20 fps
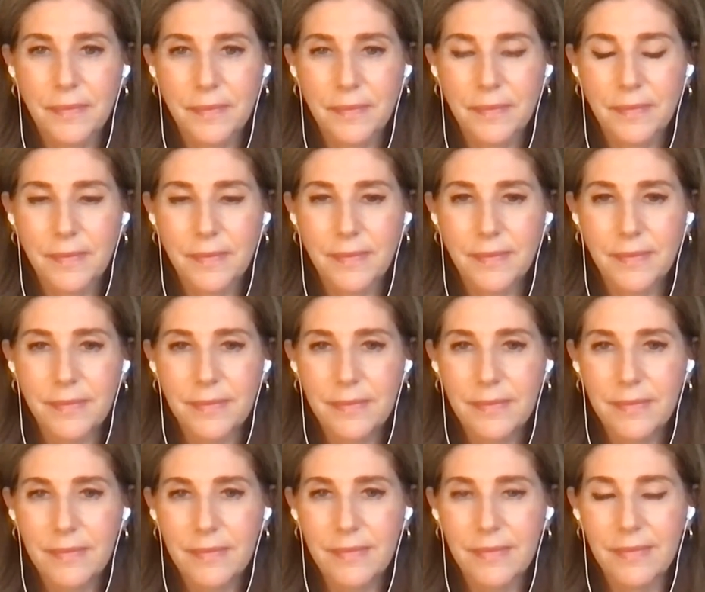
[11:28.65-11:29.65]

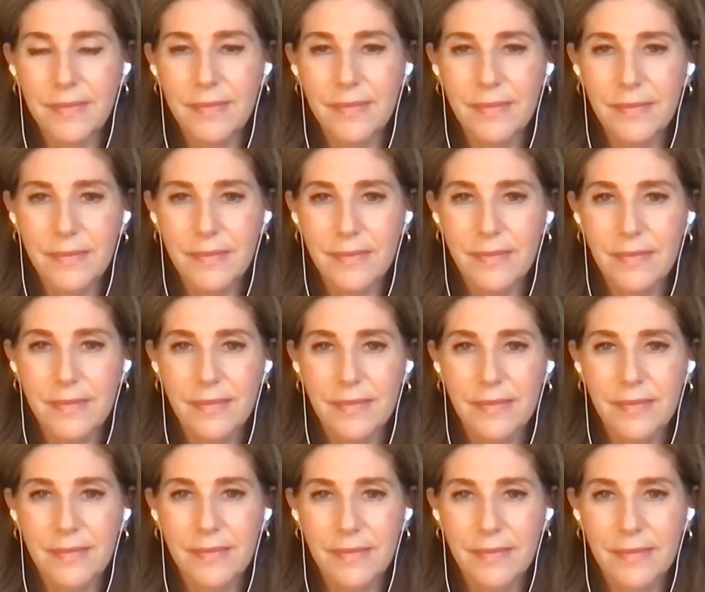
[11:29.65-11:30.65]

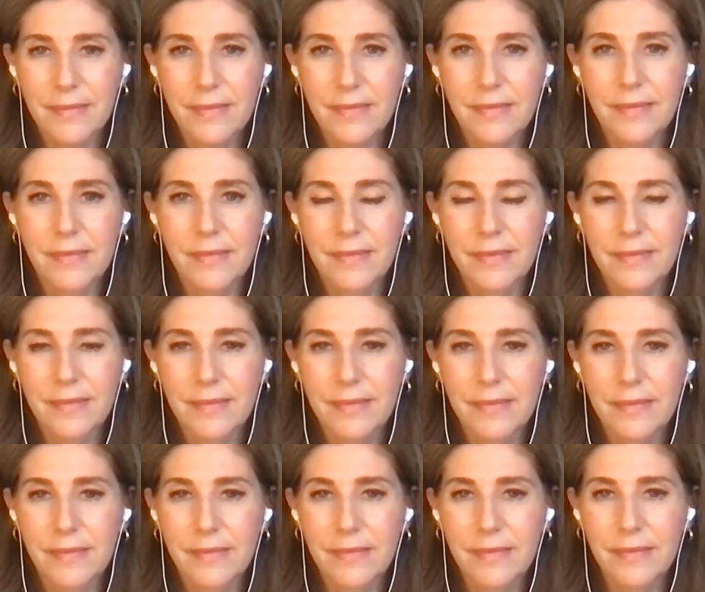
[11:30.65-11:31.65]

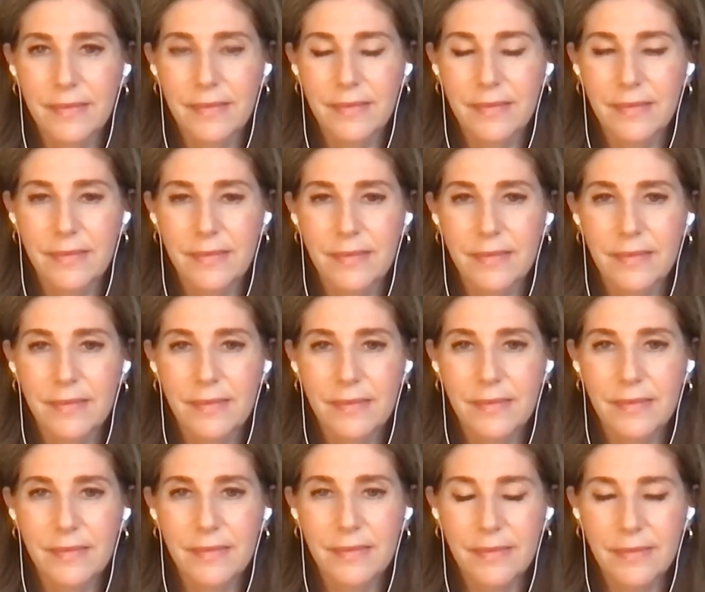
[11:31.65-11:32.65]

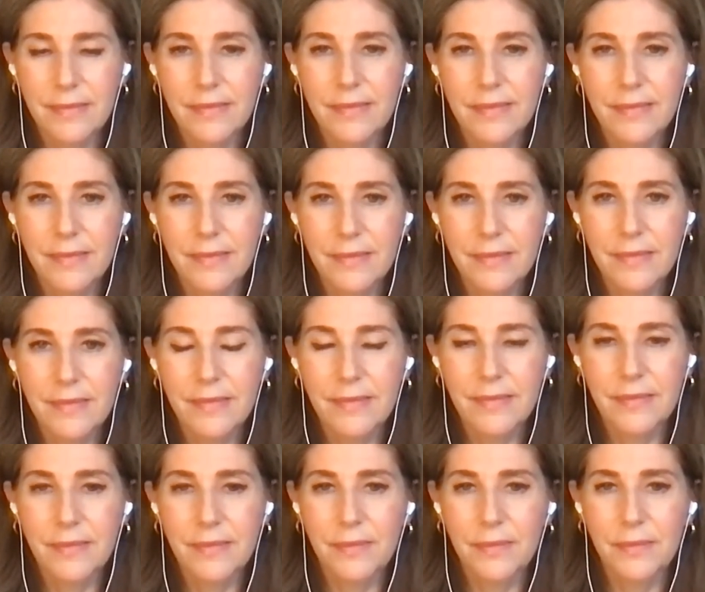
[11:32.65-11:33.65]

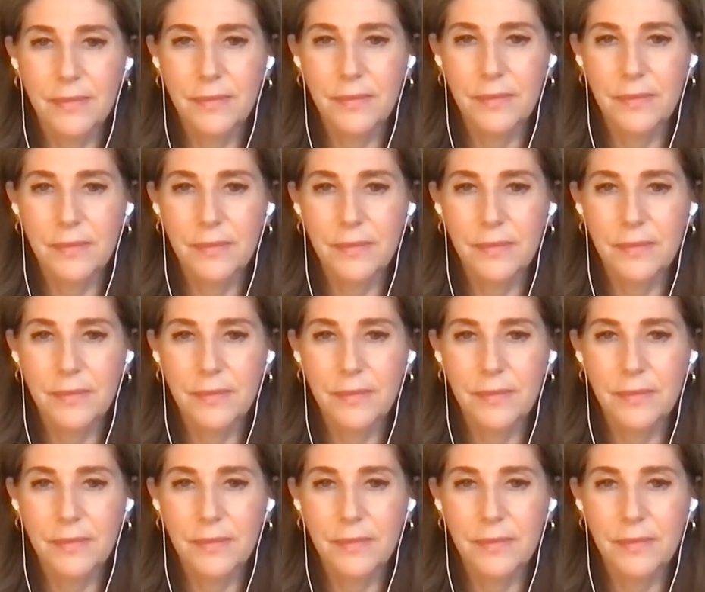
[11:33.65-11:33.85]
(silent)